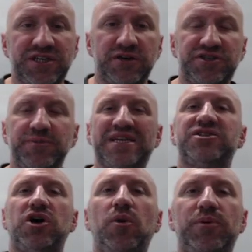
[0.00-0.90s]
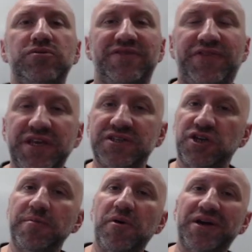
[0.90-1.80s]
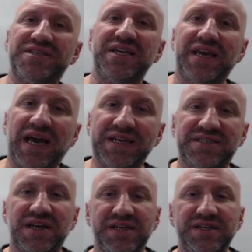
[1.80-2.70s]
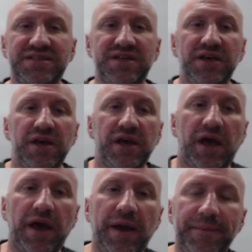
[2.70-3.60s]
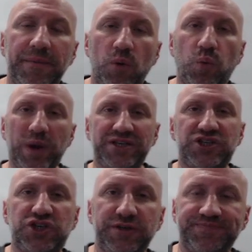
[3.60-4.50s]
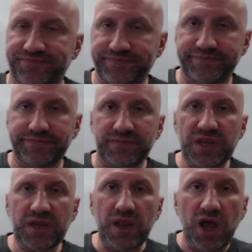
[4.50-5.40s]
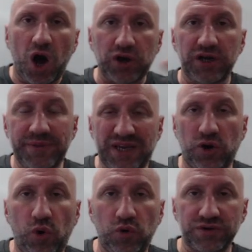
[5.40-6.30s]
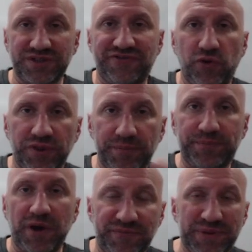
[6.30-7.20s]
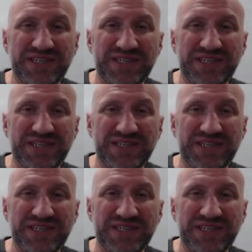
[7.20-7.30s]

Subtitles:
So some examples of things that you might see in case studies, which are going to be cause for a